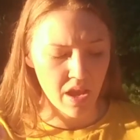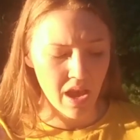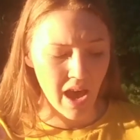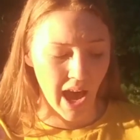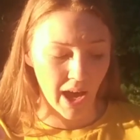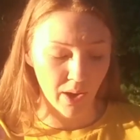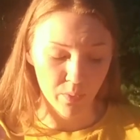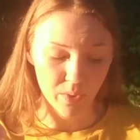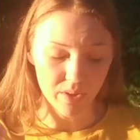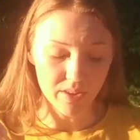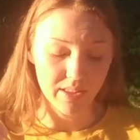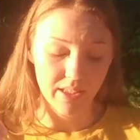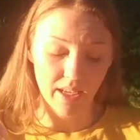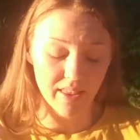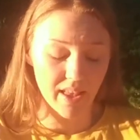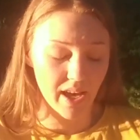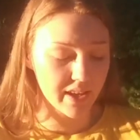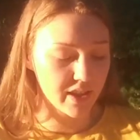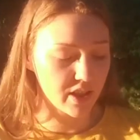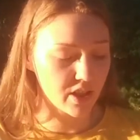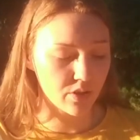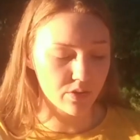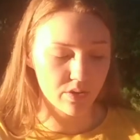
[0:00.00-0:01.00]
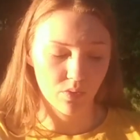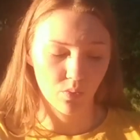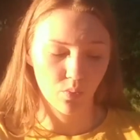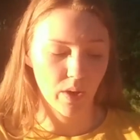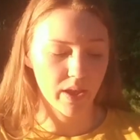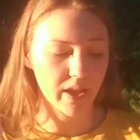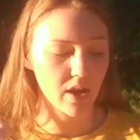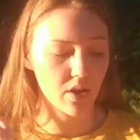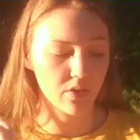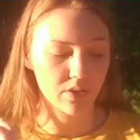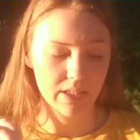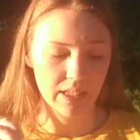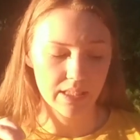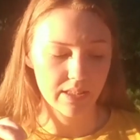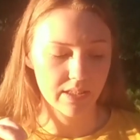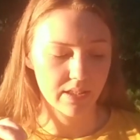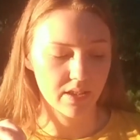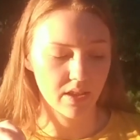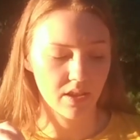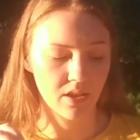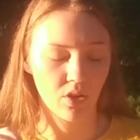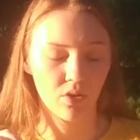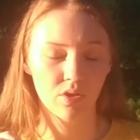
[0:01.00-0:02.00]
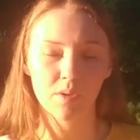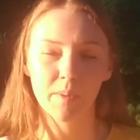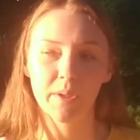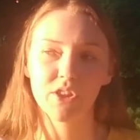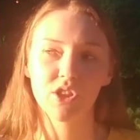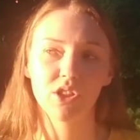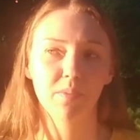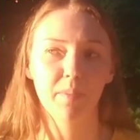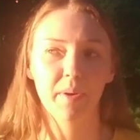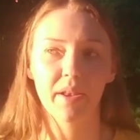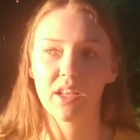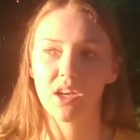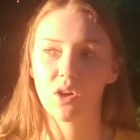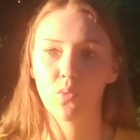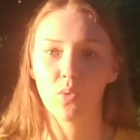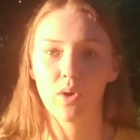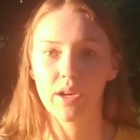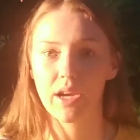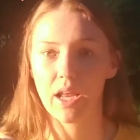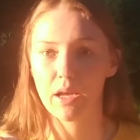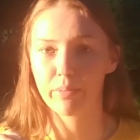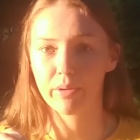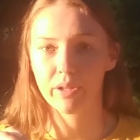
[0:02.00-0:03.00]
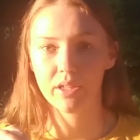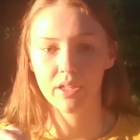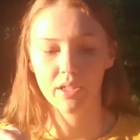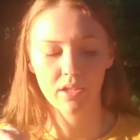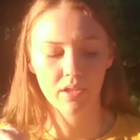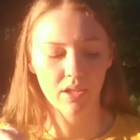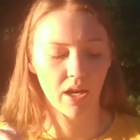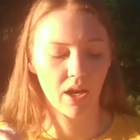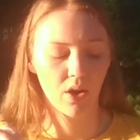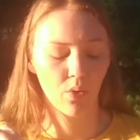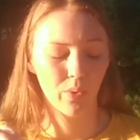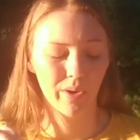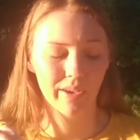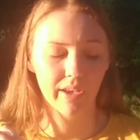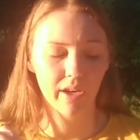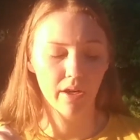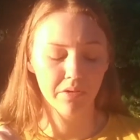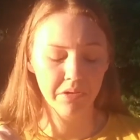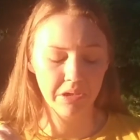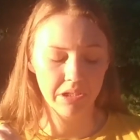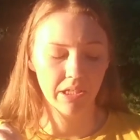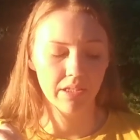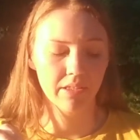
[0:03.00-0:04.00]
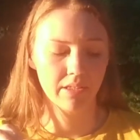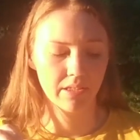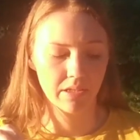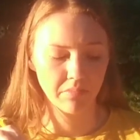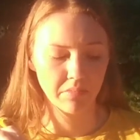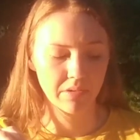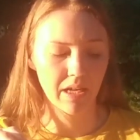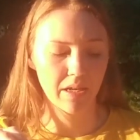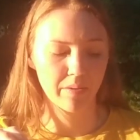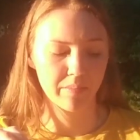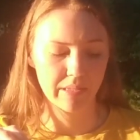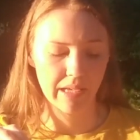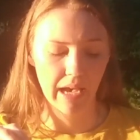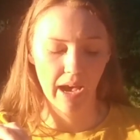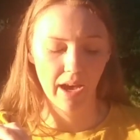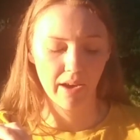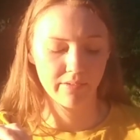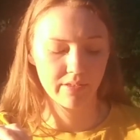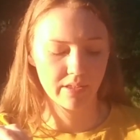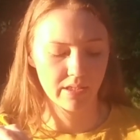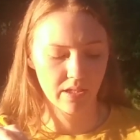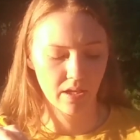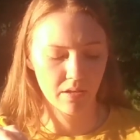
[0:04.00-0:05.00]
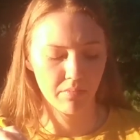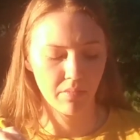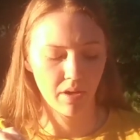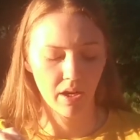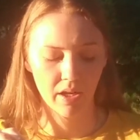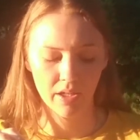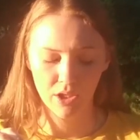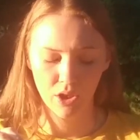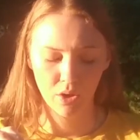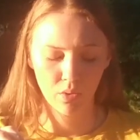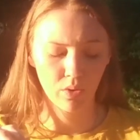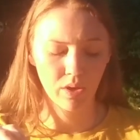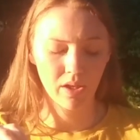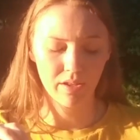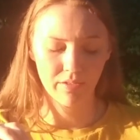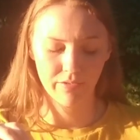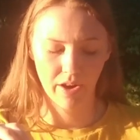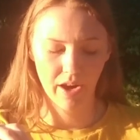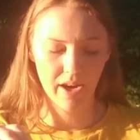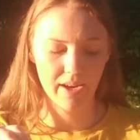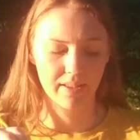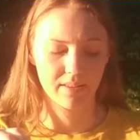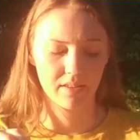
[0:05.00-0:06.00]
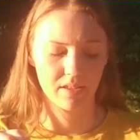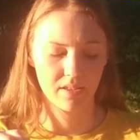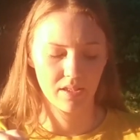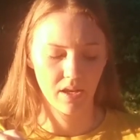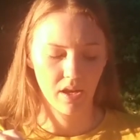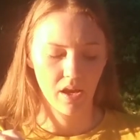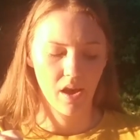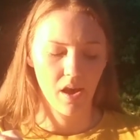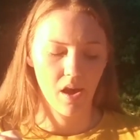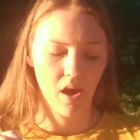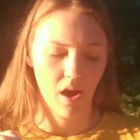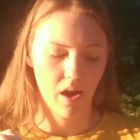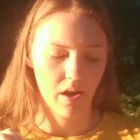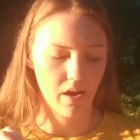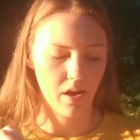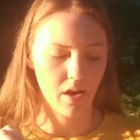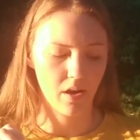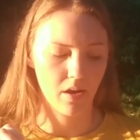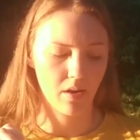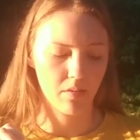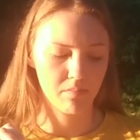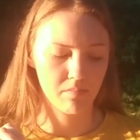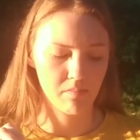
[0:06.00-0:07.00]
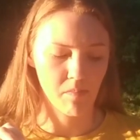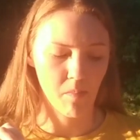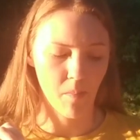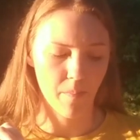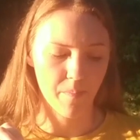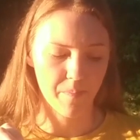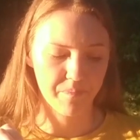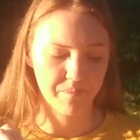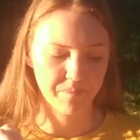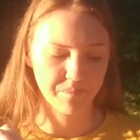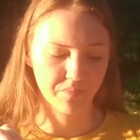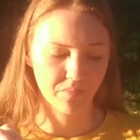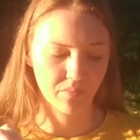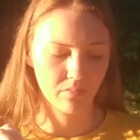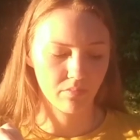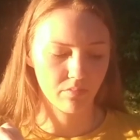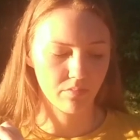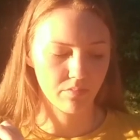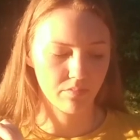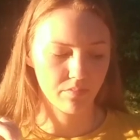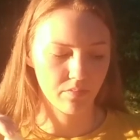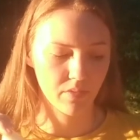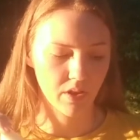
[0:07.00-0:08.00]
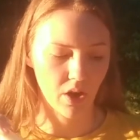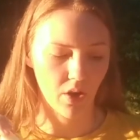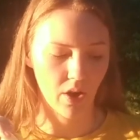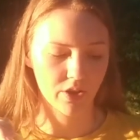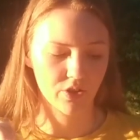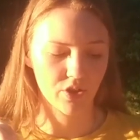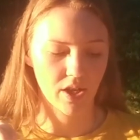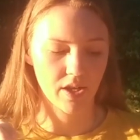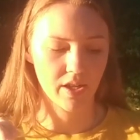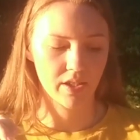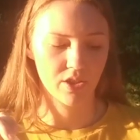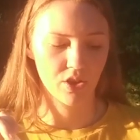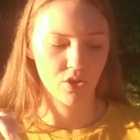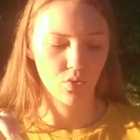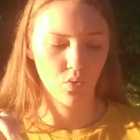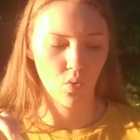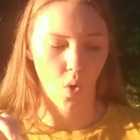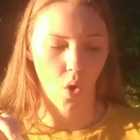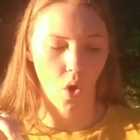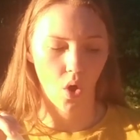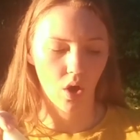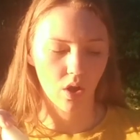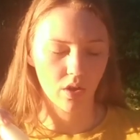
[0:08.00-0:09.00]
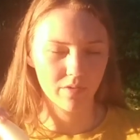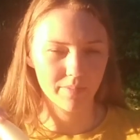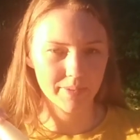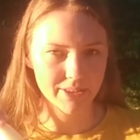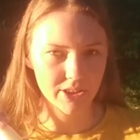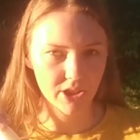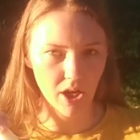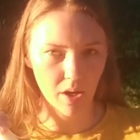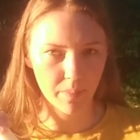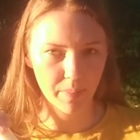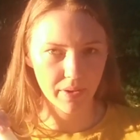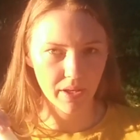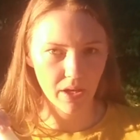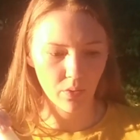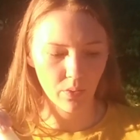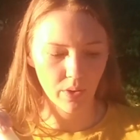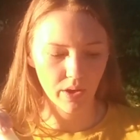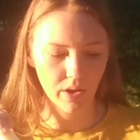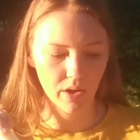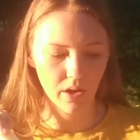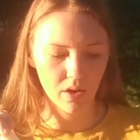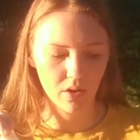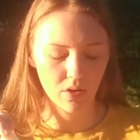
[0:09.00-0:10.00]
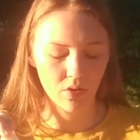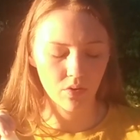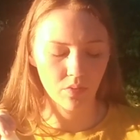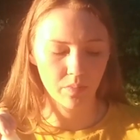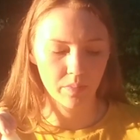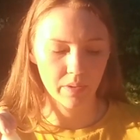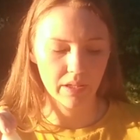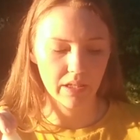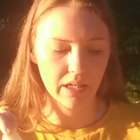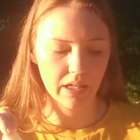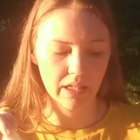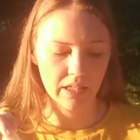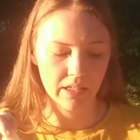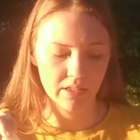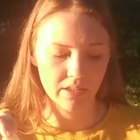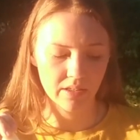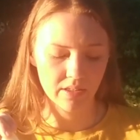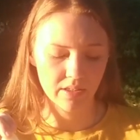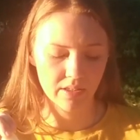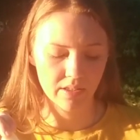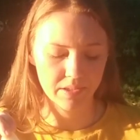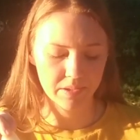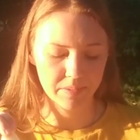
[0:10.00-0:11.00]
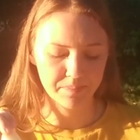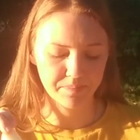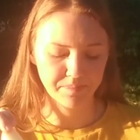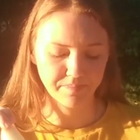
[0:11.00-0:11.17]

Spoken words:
I will say that, you know, Winco does, you know, especially depending on what neighborhood, Winco does sometimes have some unique finds. You know, I try not to do all of my shopping at Winco because